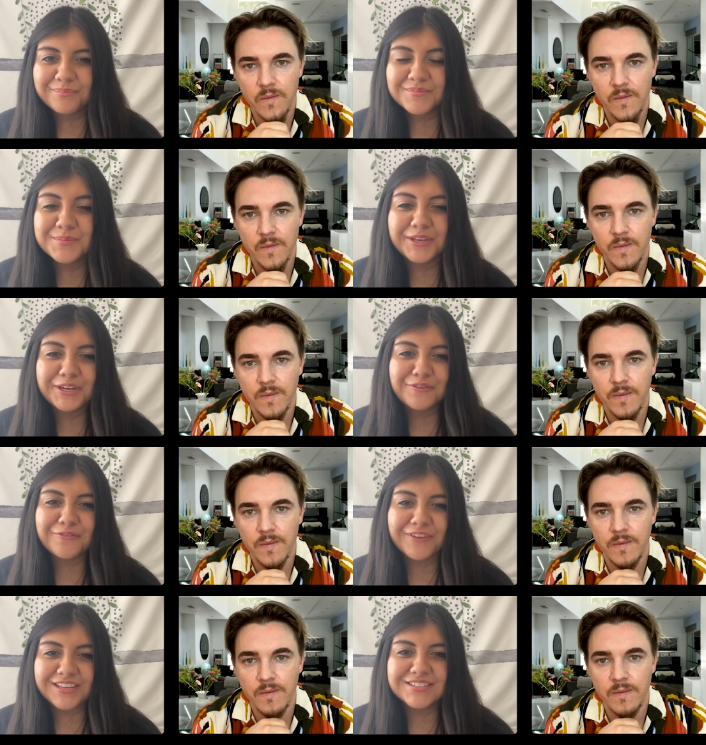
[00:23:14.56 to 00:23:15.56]
Speaker 1: Speaking of your
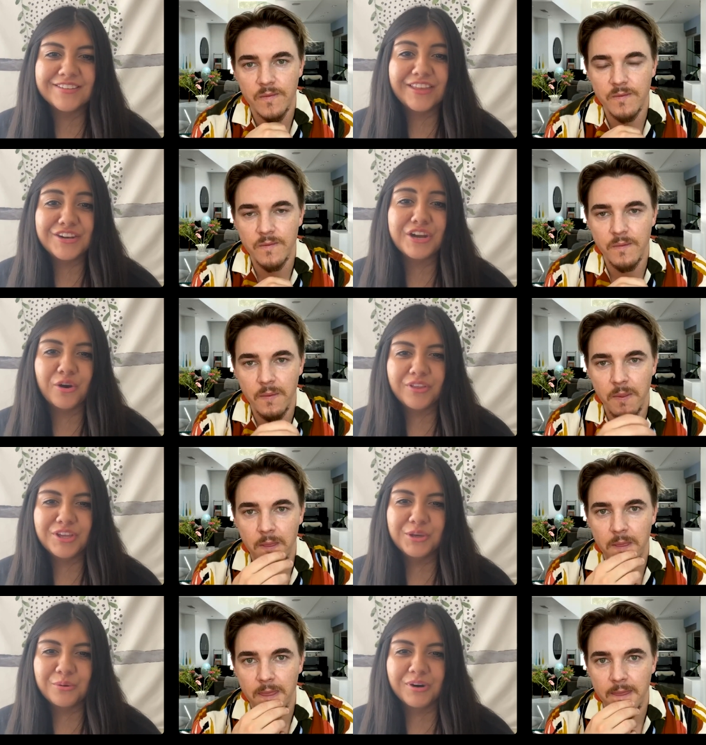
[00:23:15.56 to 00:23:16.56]
fans, did they know that
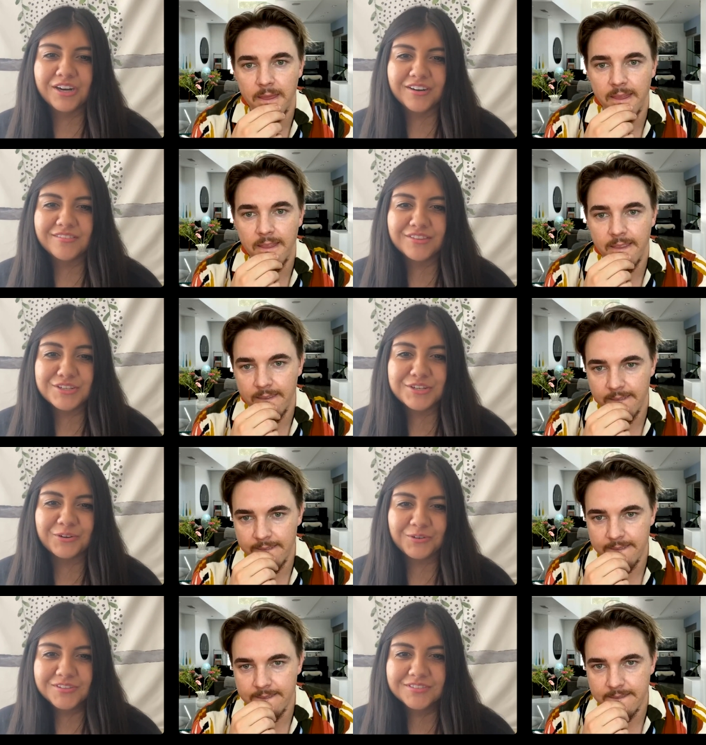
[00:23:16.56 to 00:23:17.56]
you were the
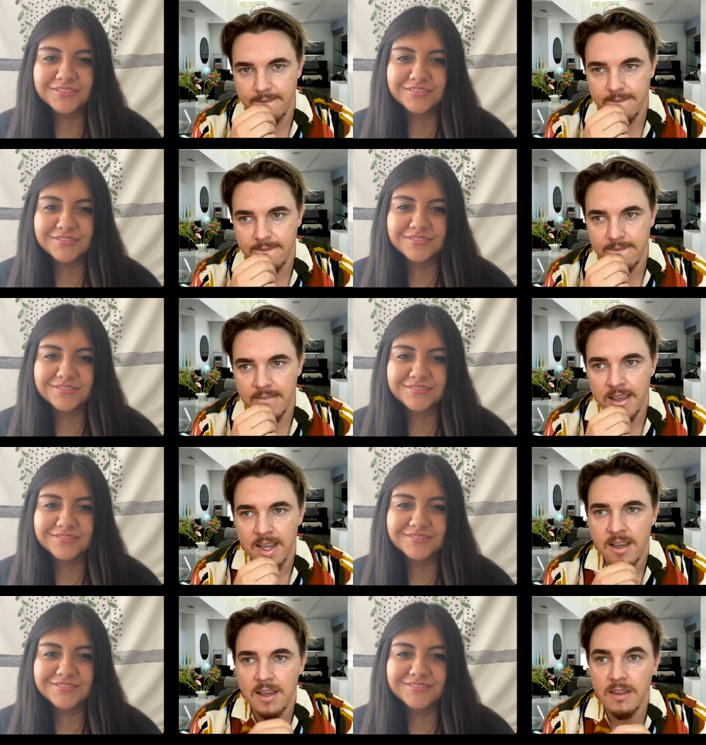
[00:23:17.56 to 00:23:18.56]
turtle?
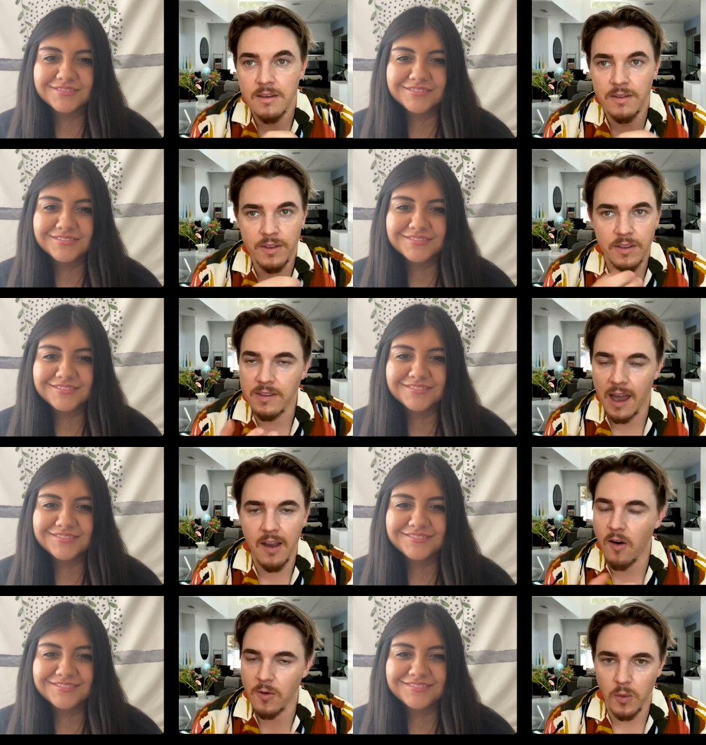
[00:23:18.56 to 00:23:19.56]
Speaker 2: The
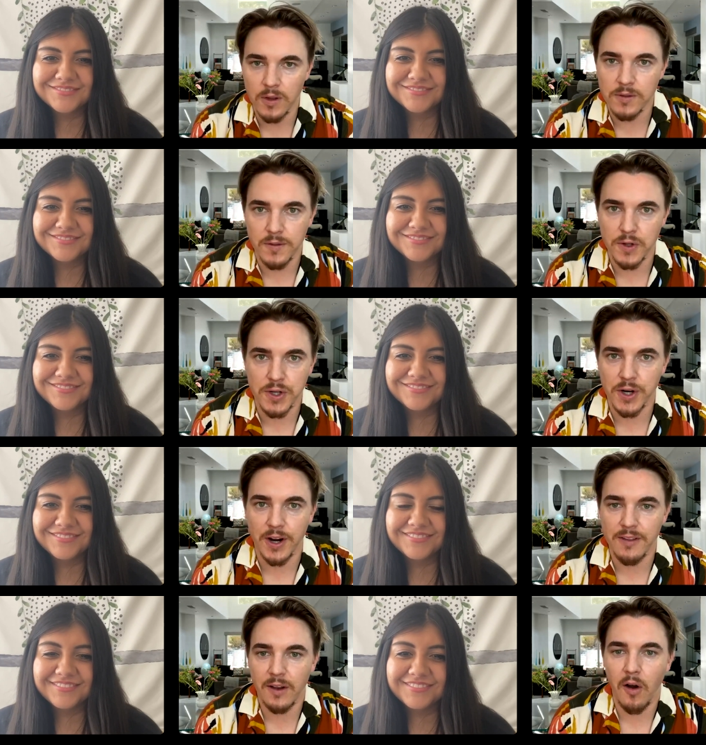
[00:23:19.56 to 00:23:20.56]
diehard ones, for sure.
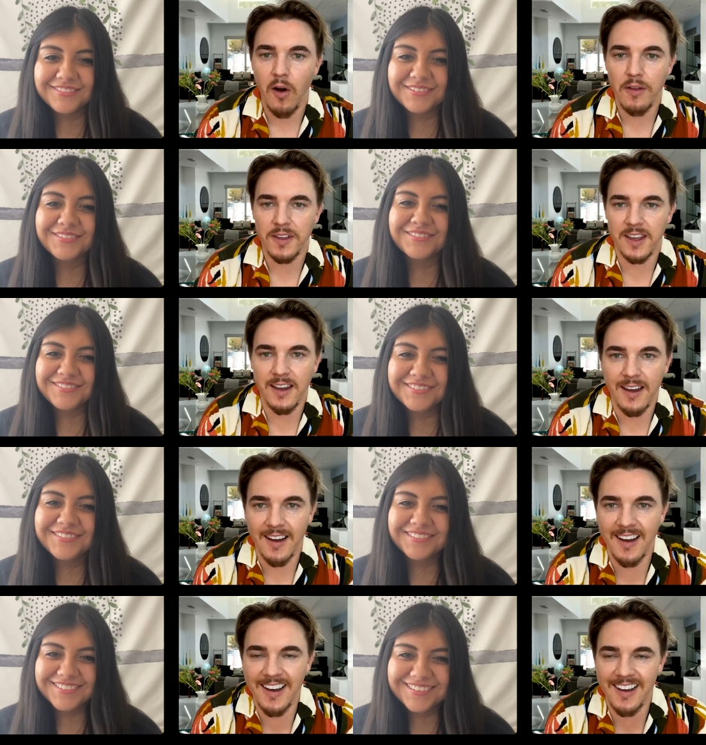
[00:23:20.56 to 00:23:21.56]
I think all the
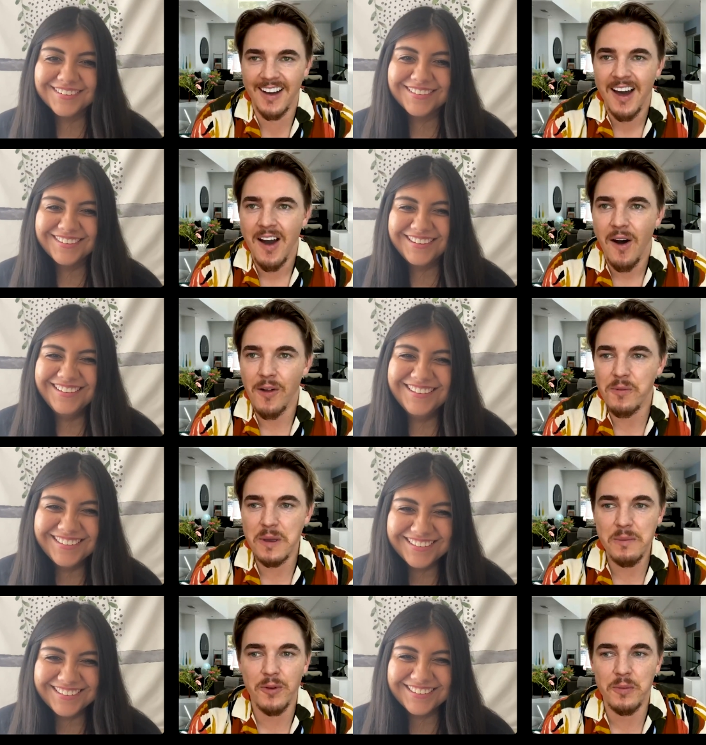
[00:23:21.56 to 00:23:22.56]

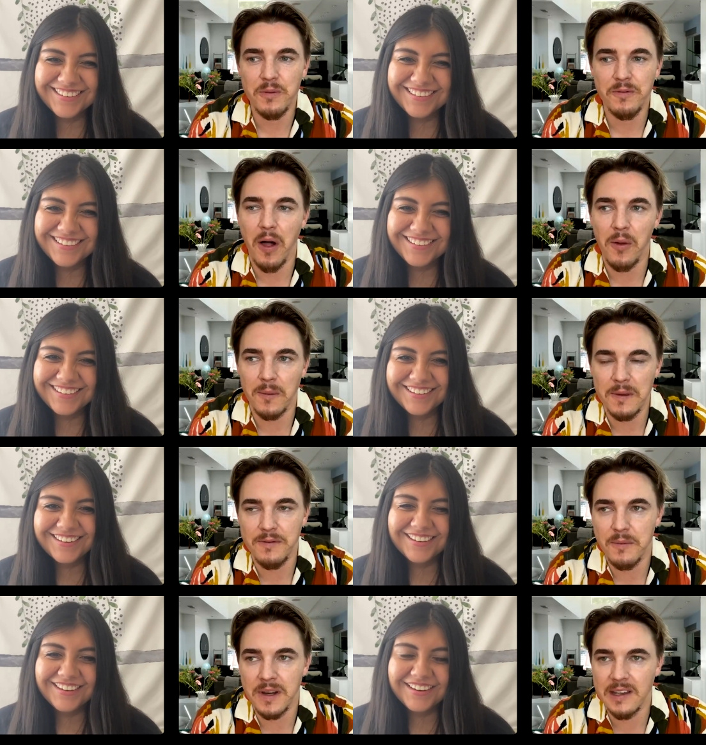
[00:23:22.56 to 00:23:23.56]
people who've been following me
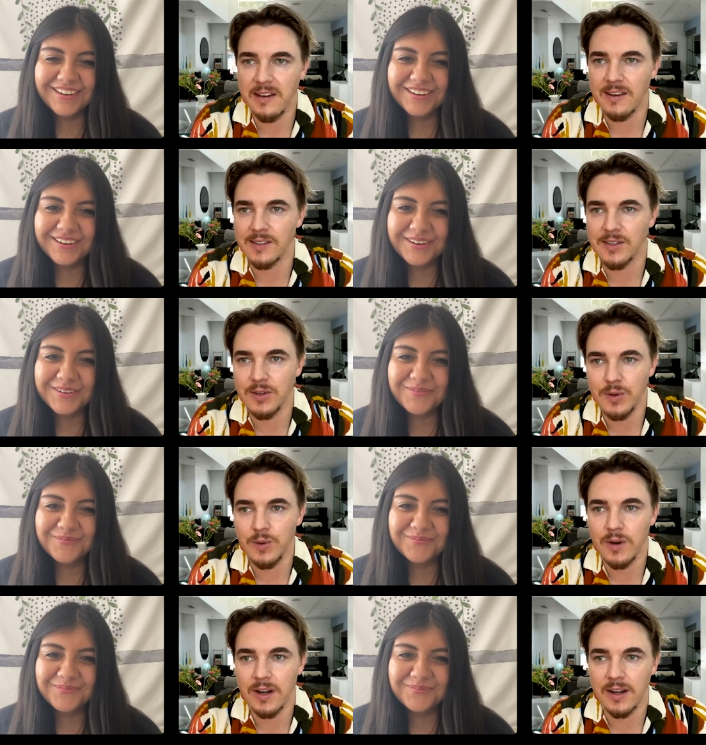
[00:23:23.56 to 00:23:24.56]
for many years knew